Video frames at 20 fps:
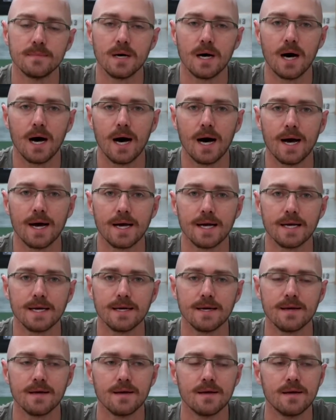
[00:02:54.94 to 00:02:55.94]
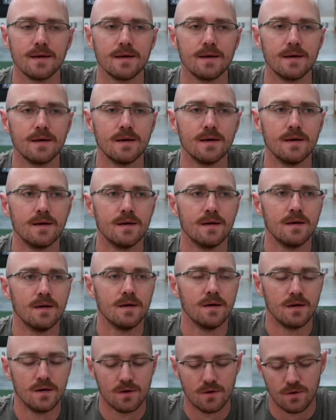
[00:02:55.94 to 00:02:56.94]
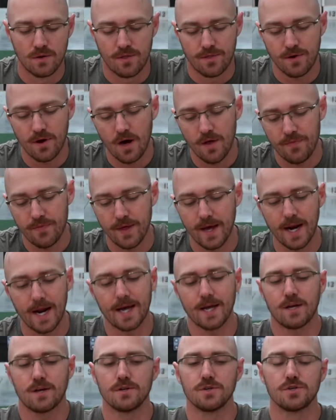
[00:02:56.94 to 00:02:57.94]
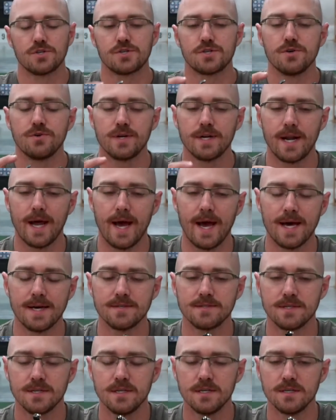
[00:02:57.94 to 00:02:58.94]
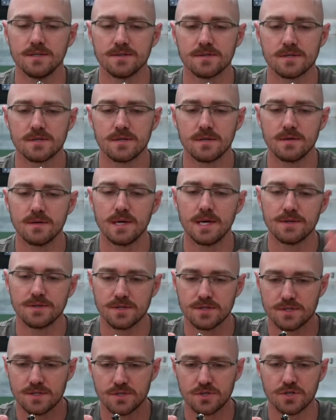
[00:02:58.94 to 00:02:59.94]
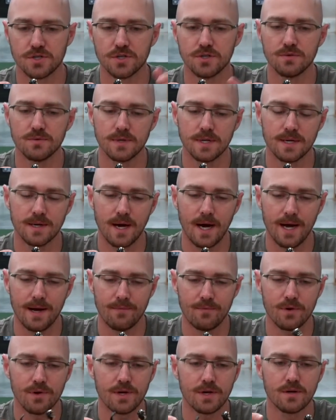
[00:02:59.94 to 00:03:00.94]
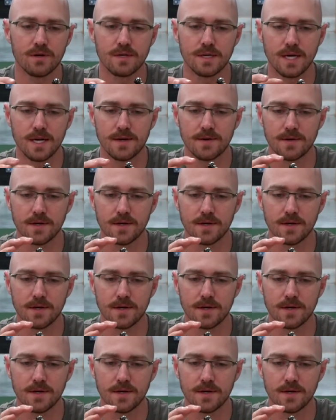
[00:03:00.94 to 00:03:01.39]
I thought that I could shoot it as is, and just to shoot, and I really couldn't get it to